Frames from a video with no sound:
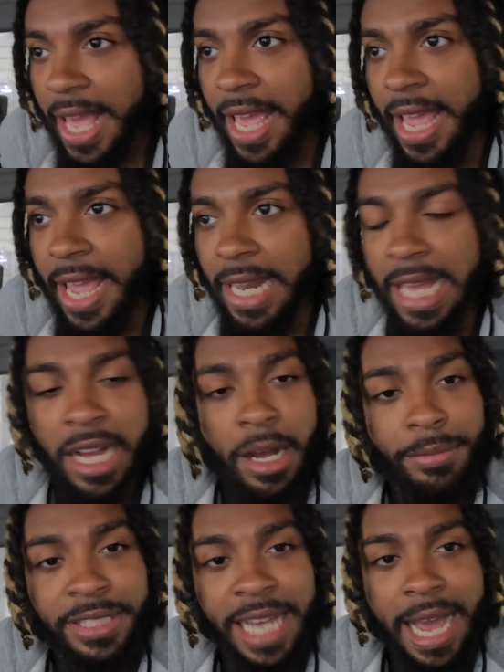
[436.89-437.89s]
And it
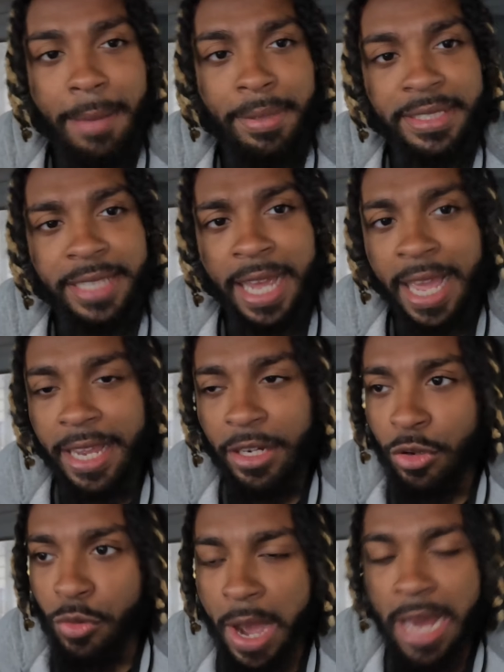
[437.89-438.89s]
comes time to say, hey,
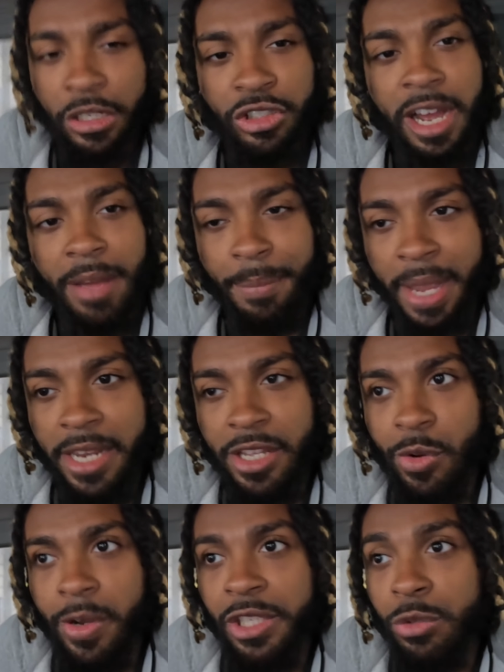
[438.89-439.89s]
do you know how to drive
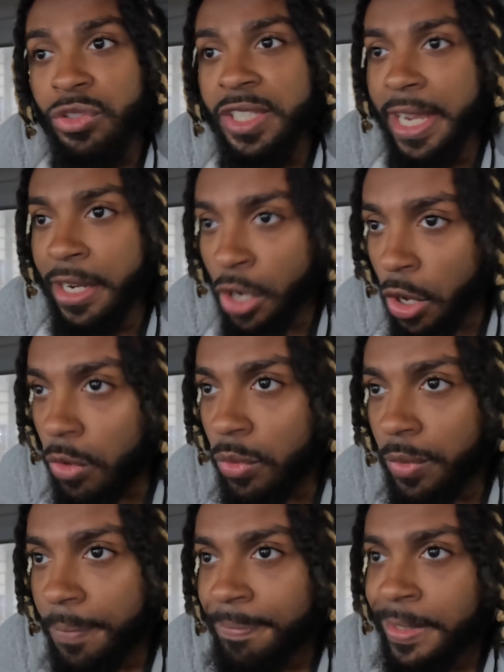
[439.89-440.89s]
manual? And you say
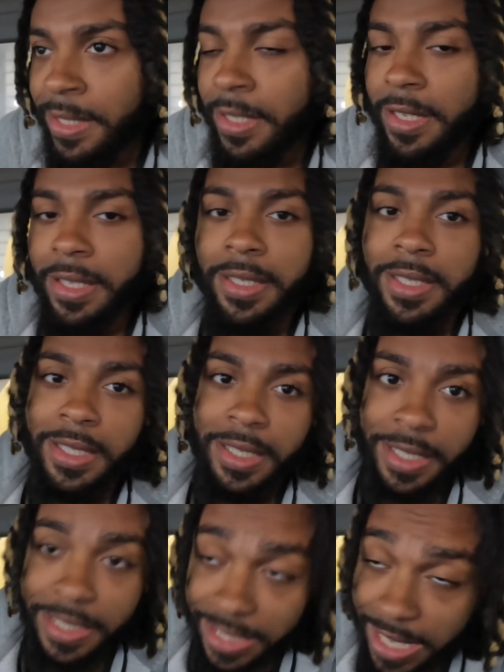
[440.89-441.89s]
no,
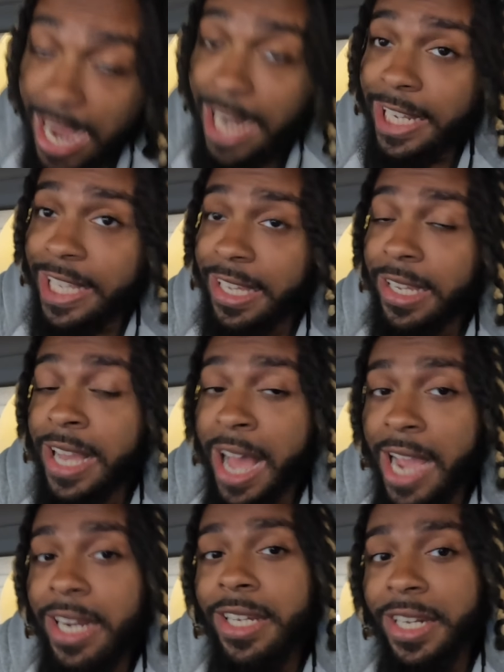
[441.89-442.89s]
it's kind of
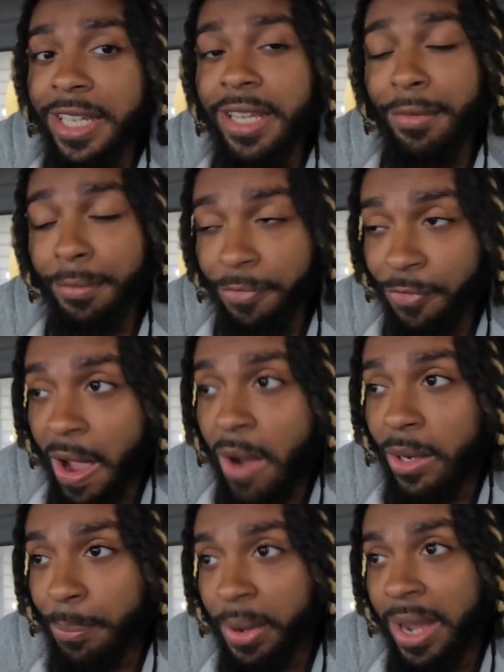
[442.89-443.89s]
gonna get
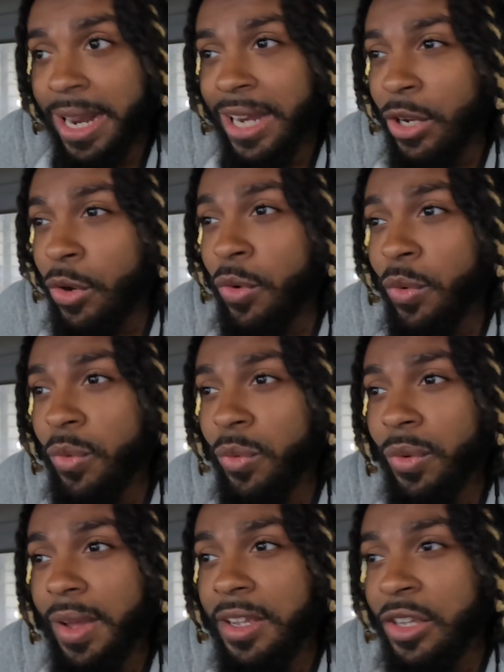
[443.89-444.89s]
frowned upon. I know,
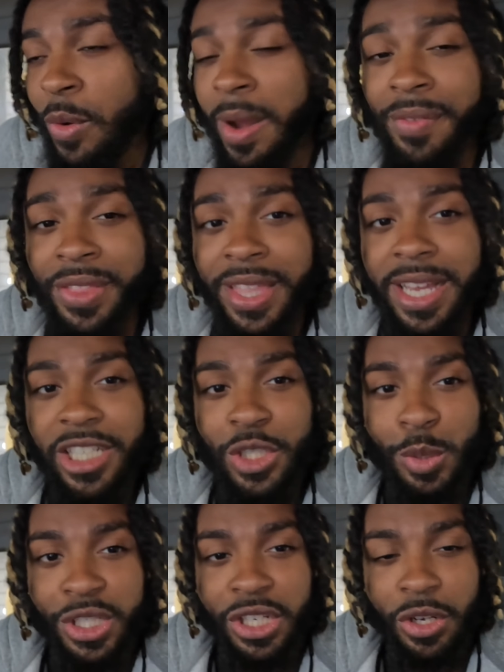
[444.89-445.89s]
you know, everything is
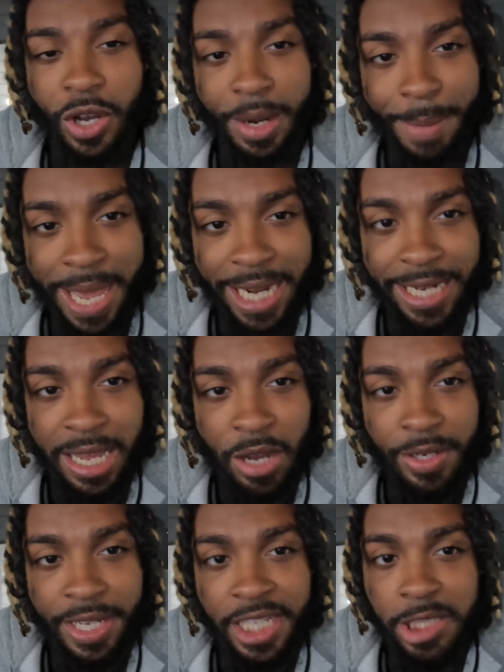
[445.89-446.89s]
switching to automatic
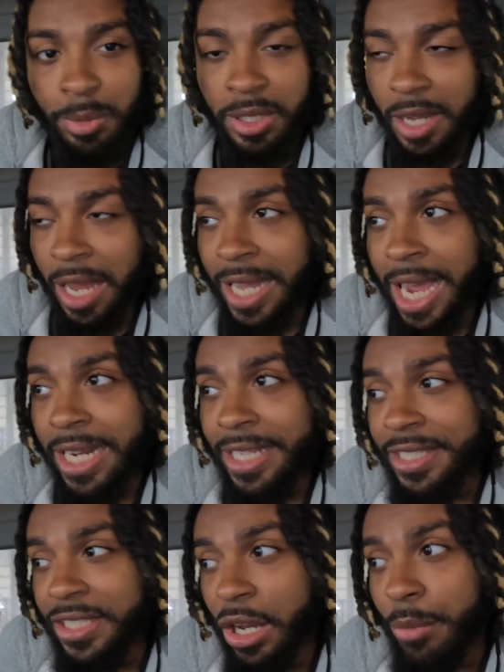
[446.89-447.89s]
nowadays, but a lot of
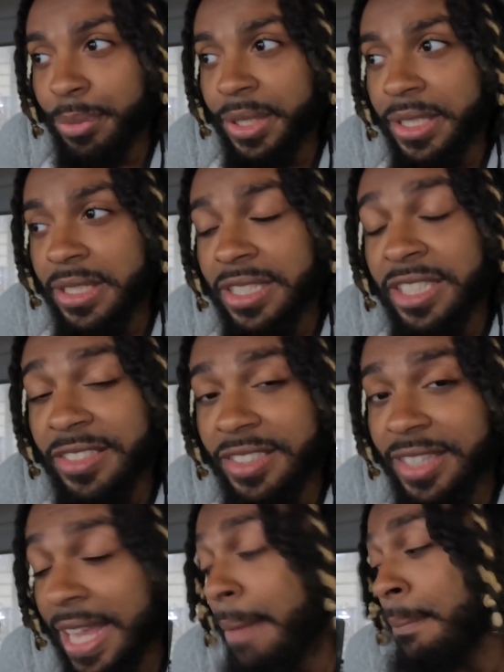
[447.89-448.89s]
these companies,
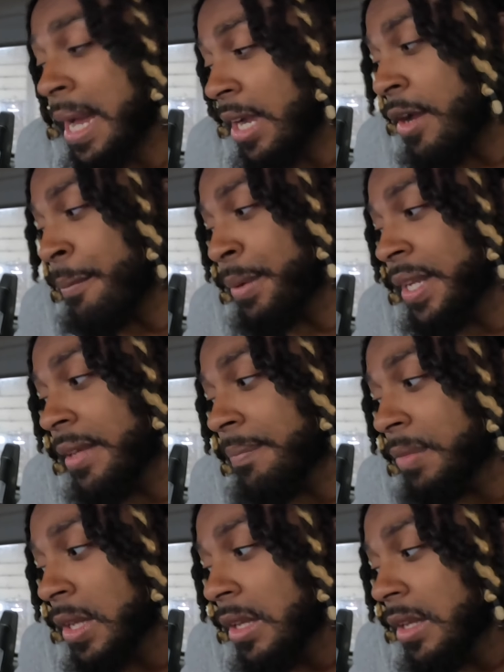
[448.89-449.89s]
like my company,
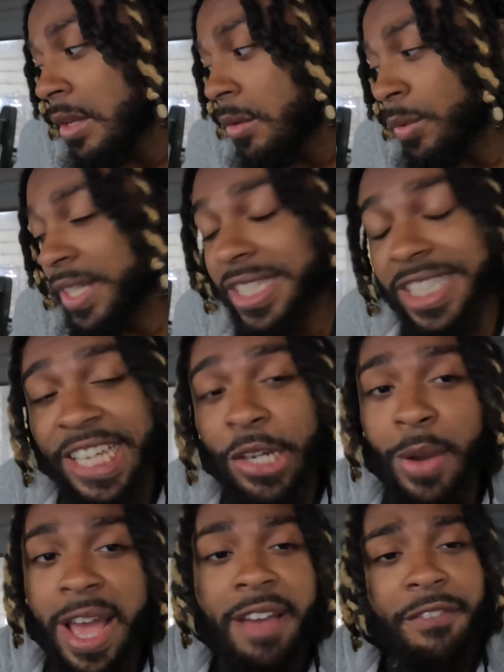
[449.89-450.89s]
we
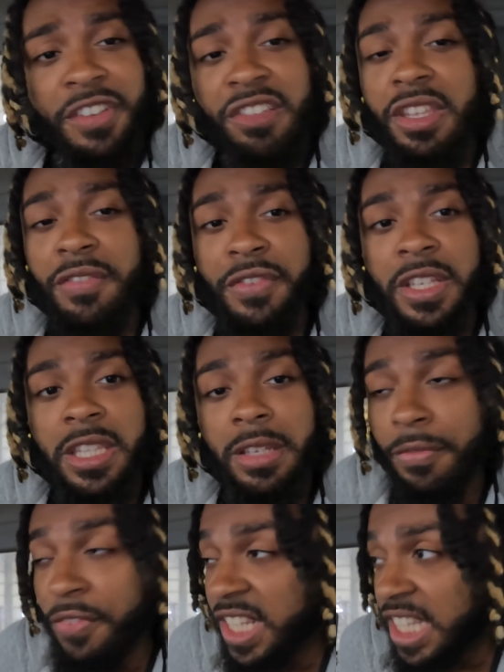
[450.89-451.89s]
still have 50
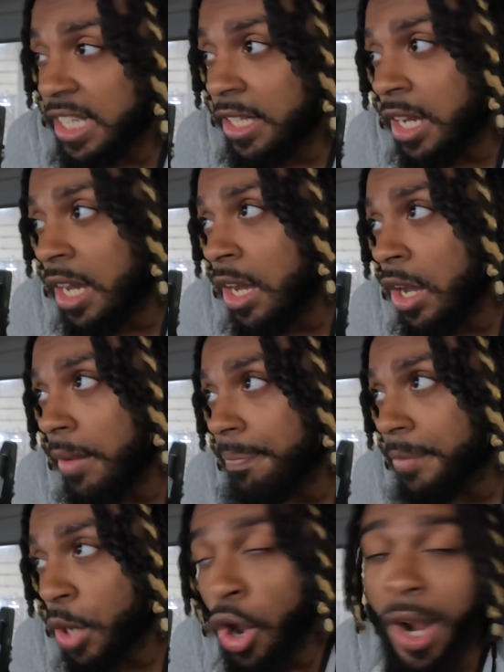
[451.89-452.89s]

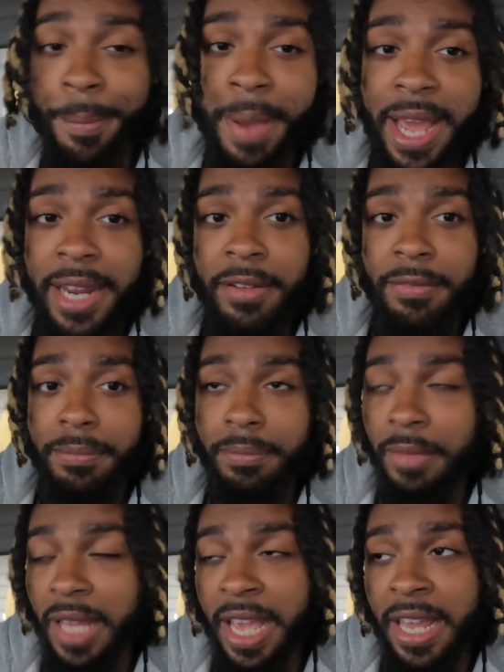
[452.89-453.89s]
automatic
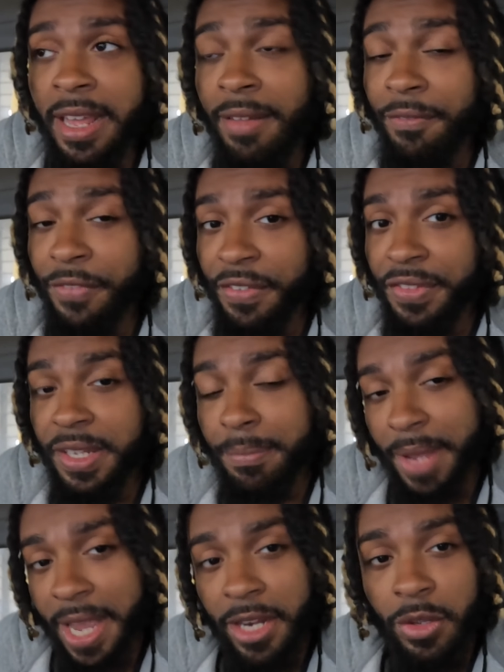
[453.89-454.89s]
and then 50
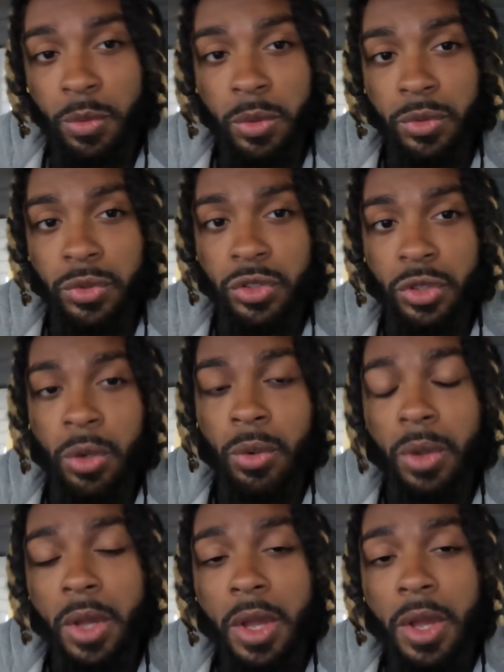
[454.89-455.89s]
manual. So